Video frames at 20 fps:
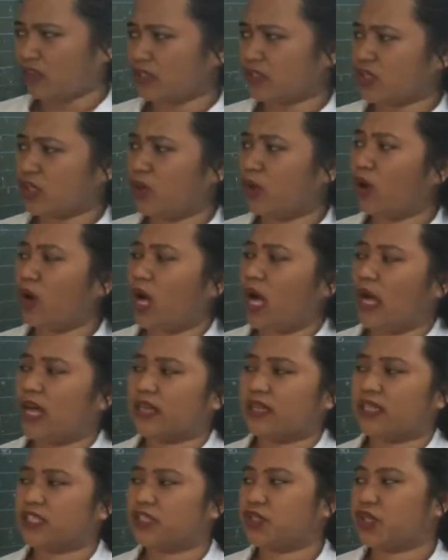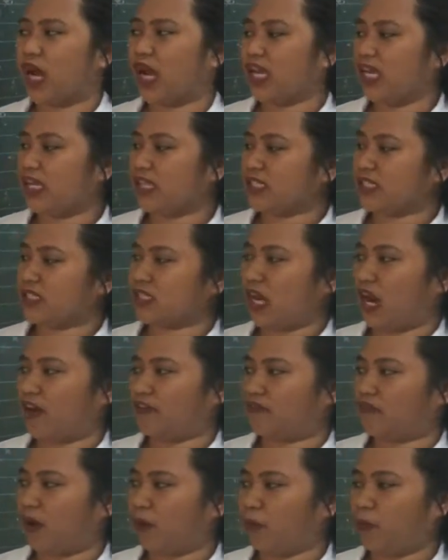So the trials
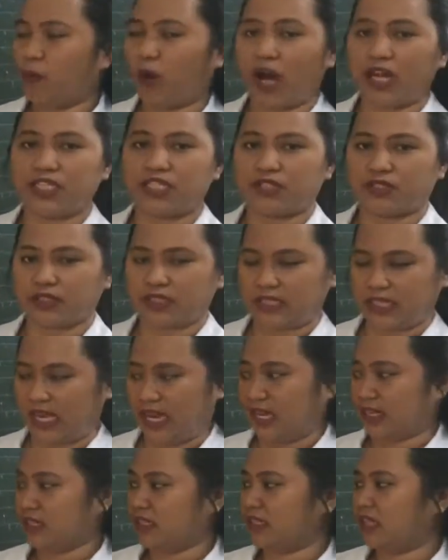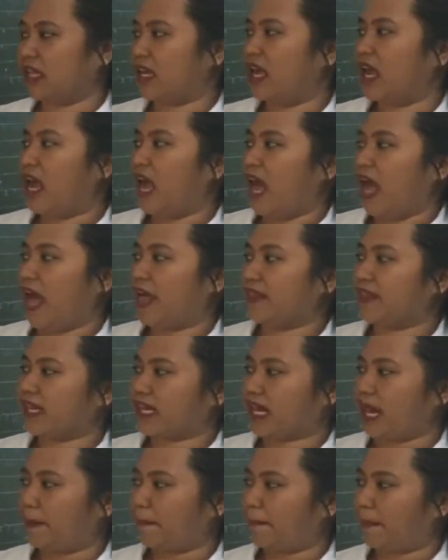are from 1 to 10, and the
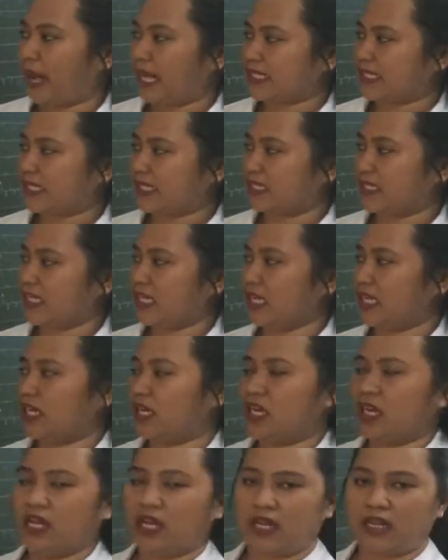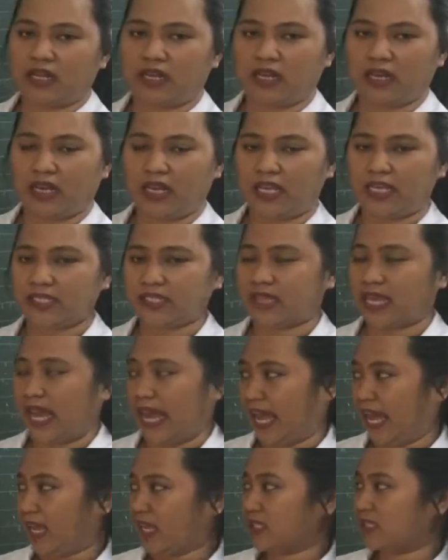capacity is the
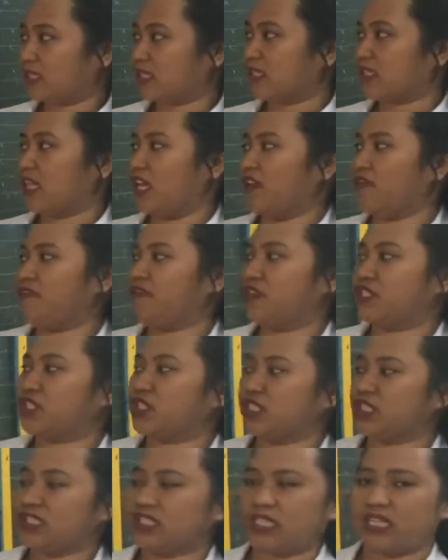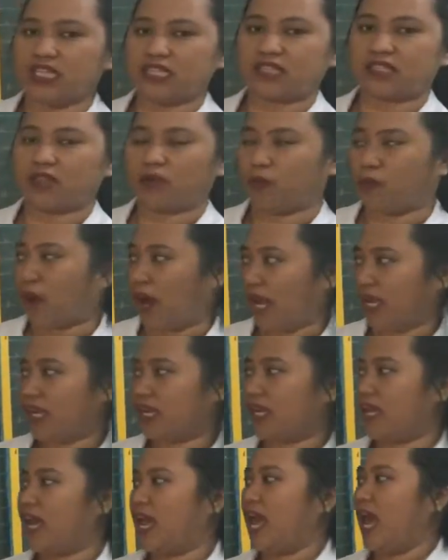x, the efficiency is the y,
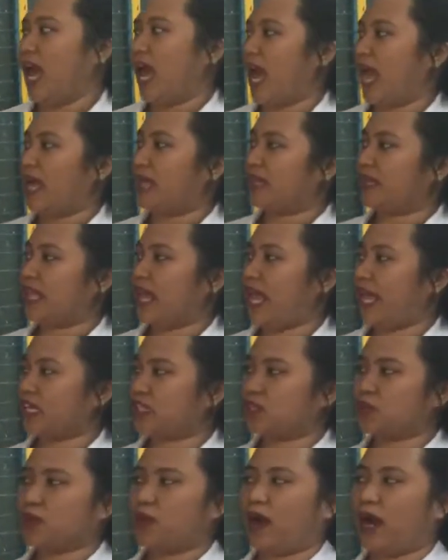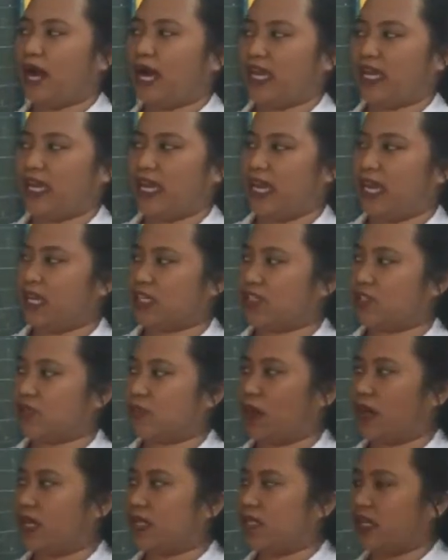and xy, x
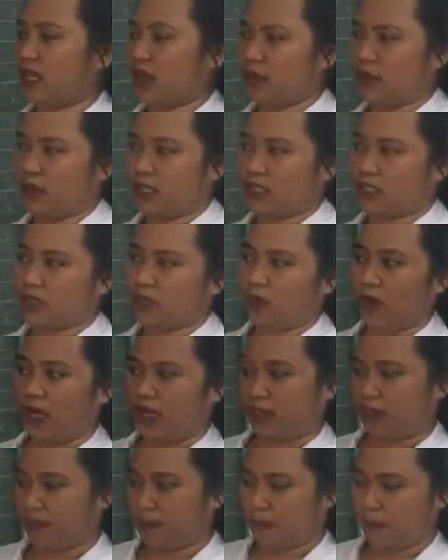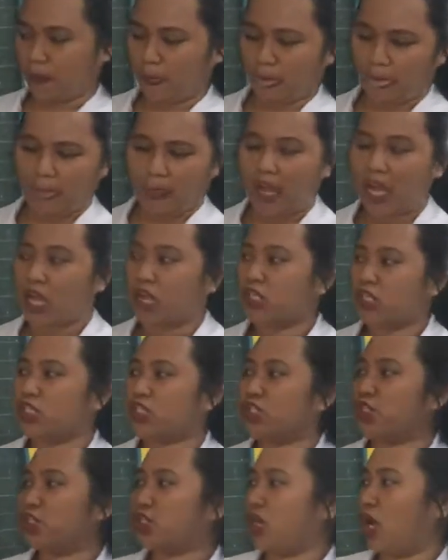squared, and y squared.
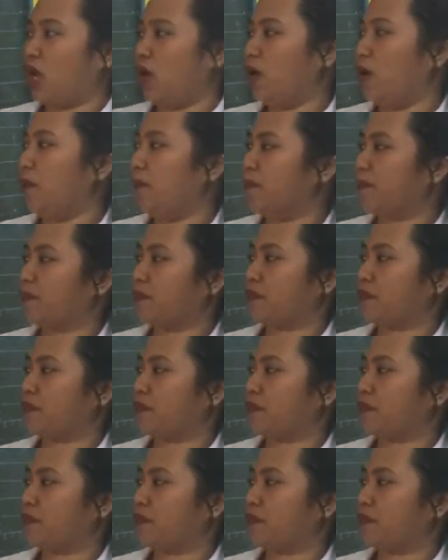So